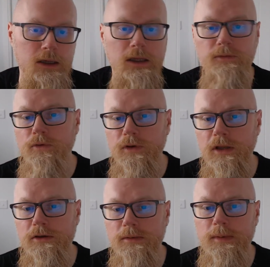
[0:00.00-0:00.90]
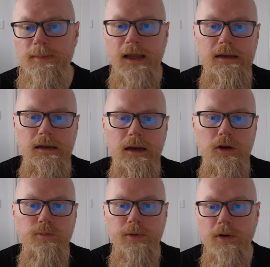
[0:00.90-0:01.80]
If your video is going to be played in a
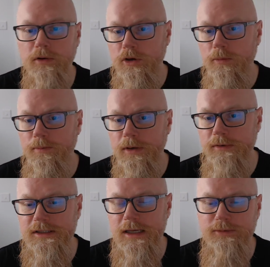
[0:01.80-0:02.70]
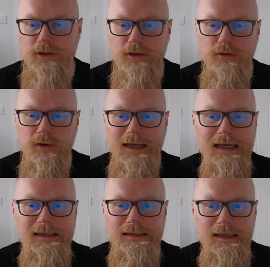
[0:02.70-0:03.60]
loop on a company reception or in a
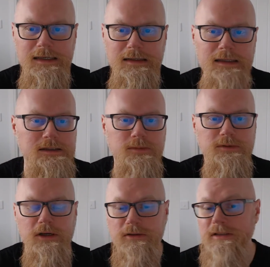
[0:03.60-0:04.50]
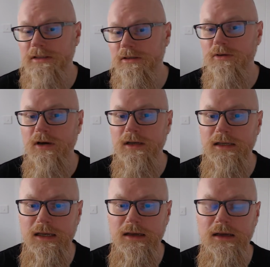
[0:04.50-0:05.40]
canteen, then subtitles is a good
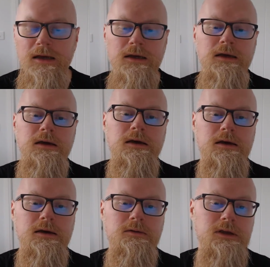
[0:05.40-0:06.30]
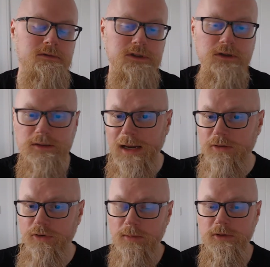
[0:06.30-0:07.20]
idea. You can have some nice
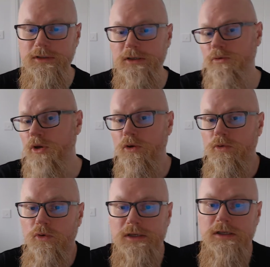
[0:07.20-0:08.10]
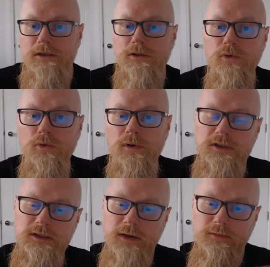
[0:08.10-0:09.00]
background music or no noise at all,
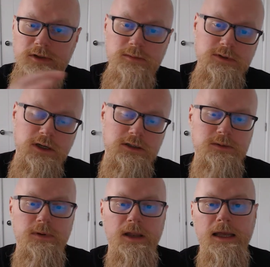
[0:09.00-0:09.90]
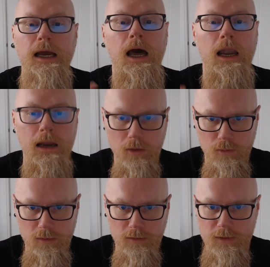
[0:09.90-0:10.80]
and just have the subtitles playing
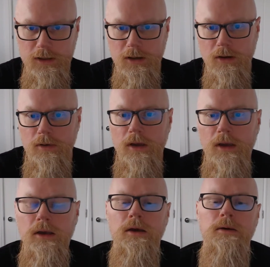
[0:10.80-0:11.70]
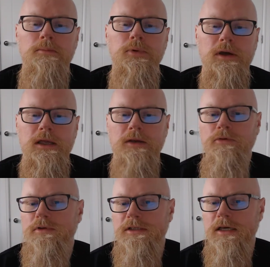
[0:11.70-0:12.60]
along with the video. But if
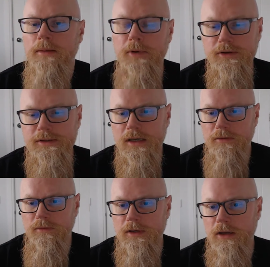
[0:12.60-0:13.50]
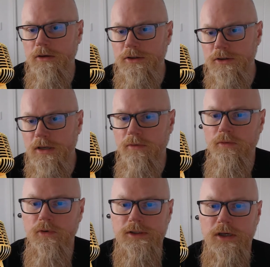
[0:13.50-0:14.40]
you want to get the most out video, you should have a
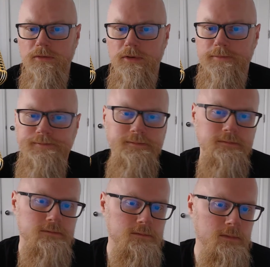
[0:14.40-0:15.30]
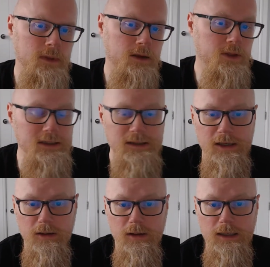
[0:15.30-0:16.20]
voiceover. Things that
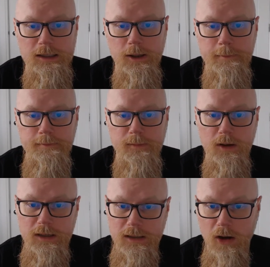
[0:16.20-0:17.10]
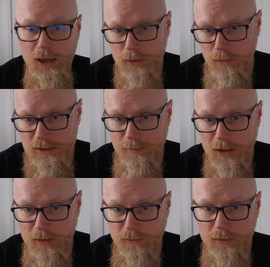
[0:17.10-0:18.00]
you're going to need though, you're going to need a high quality
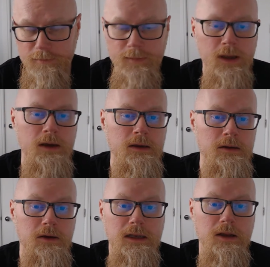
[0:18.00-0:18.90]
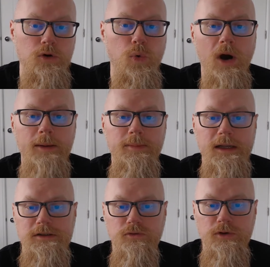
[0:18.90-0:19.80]
microphone, you're going to need a quiet
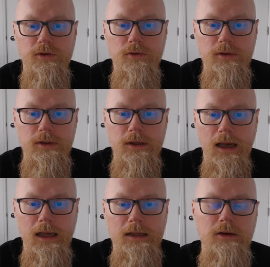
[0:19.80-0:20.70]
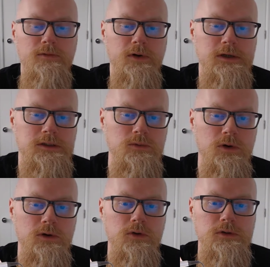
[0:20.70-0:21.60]
place to record, and you're going to find
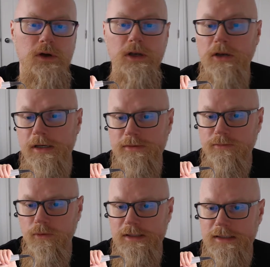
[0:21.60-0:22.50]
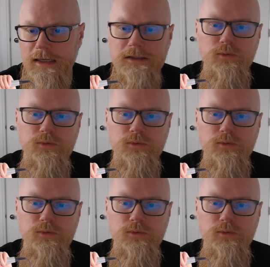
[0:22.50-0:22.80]
someone who's got a nice voice and is